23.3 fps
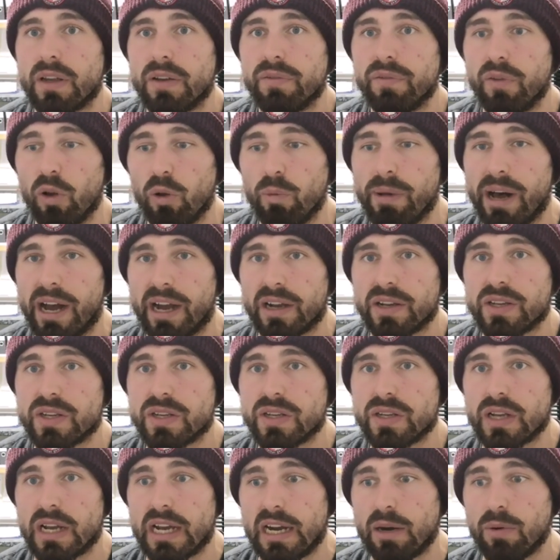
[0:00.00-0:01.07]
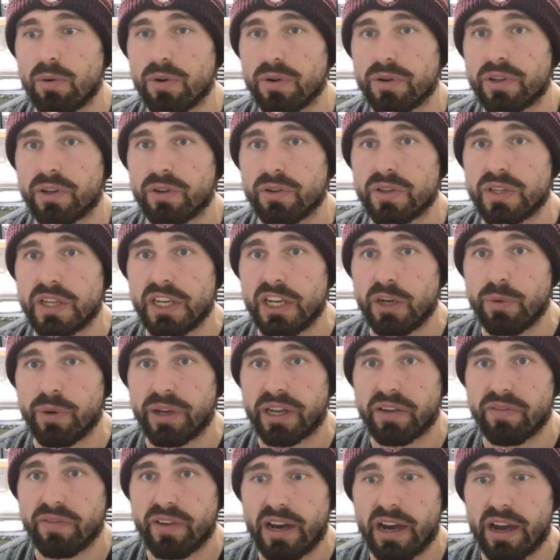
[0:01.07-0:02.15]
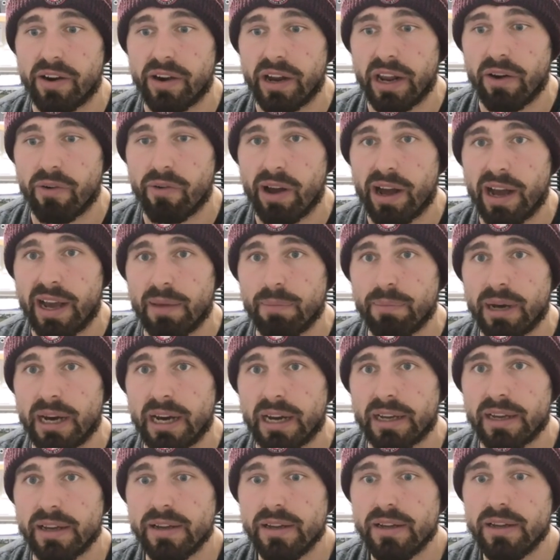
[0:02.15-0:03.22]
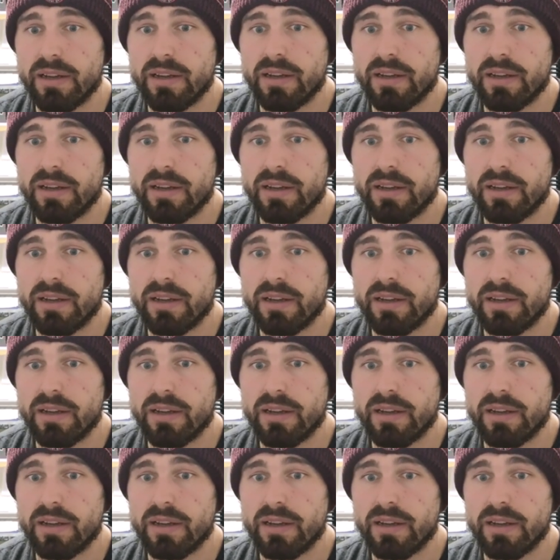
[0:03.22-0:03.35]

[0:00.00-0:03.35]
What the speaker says: Full-backs, I would continue with Cavari at right-back.